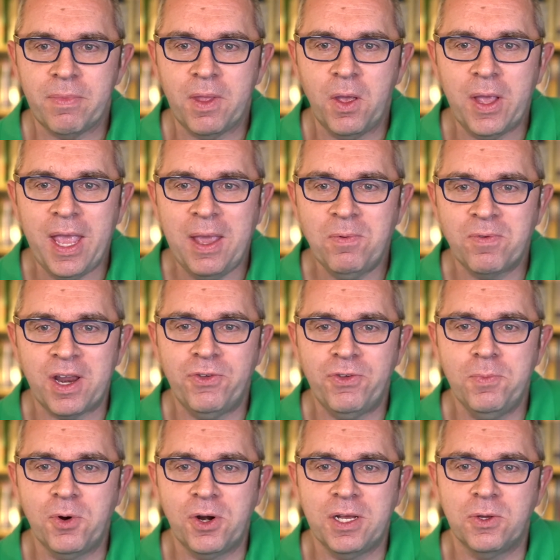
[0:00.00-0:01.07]
Okay, we've got a
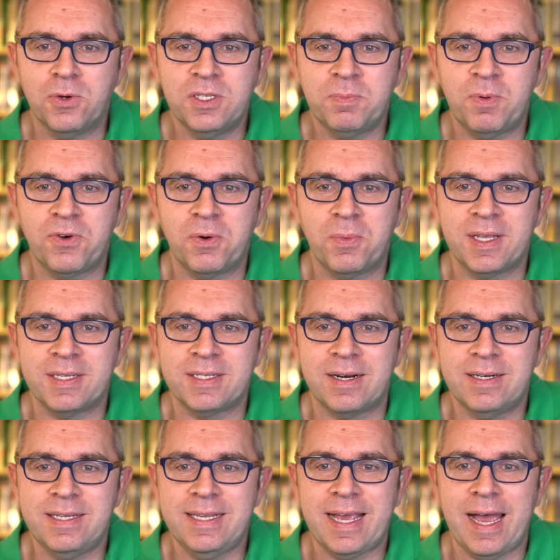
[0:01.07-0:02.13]
few more hellos before we get
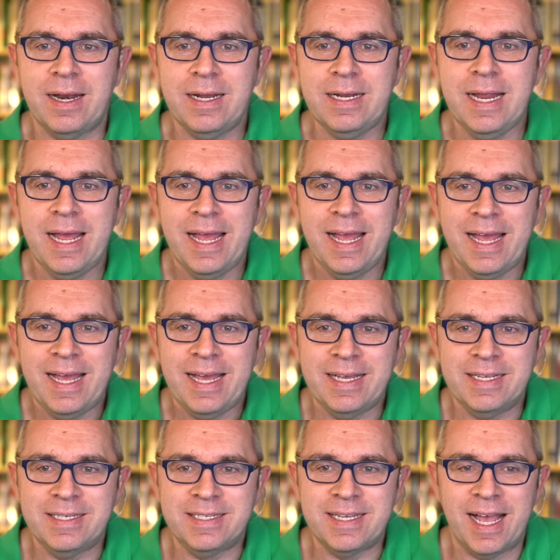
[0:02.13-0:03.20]
started. Karen
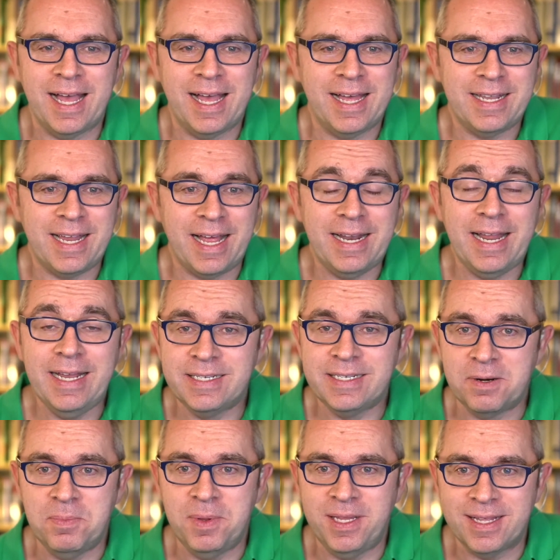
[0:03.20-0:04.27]
is at an
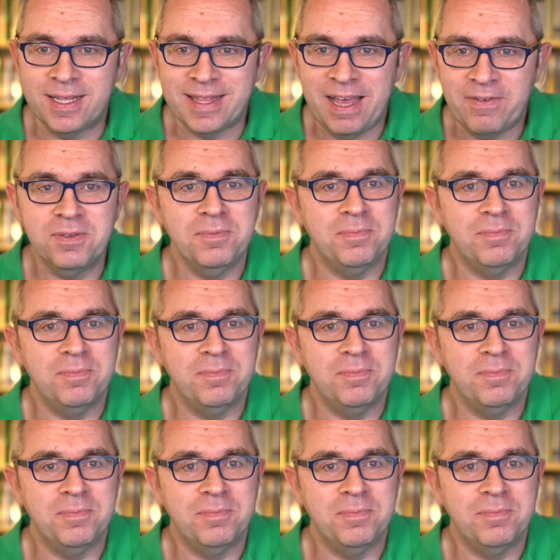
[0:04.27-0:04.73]
intermediate level.